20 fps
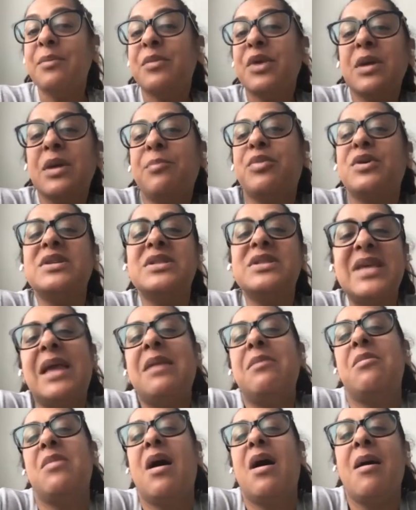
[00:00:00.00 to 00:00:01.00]
I'm going to
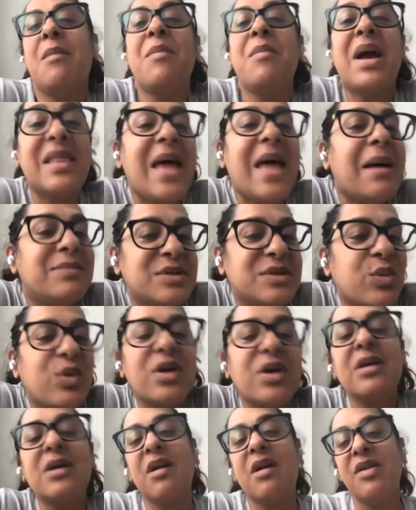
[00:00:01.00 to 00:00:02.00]
present my lab's
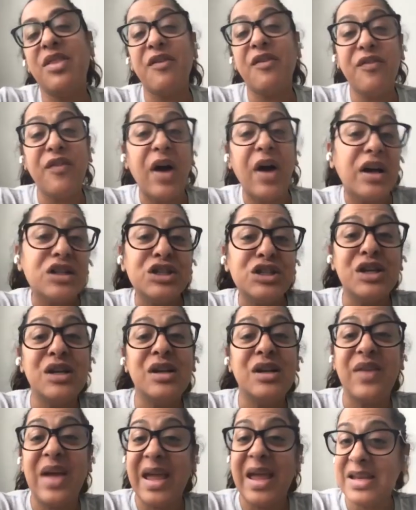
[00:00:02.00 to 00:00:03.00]
work on the
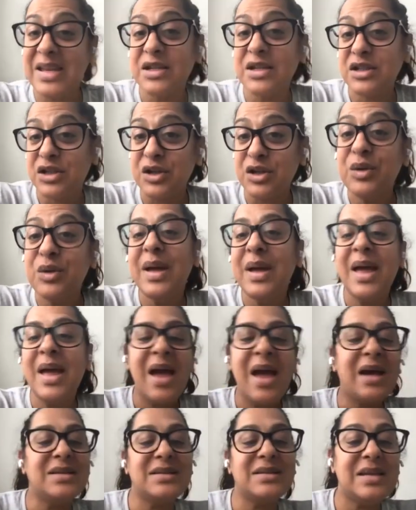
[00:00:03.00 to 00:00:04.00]
function of ADA2
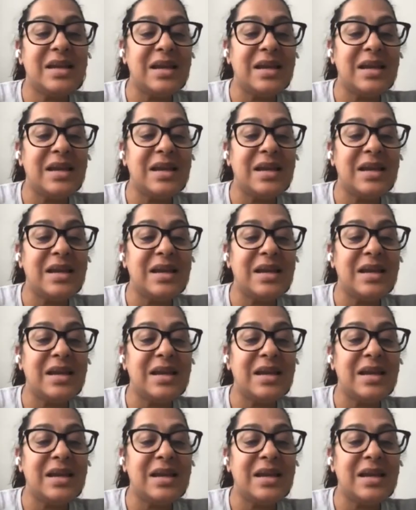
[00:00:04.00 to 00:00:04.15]
as an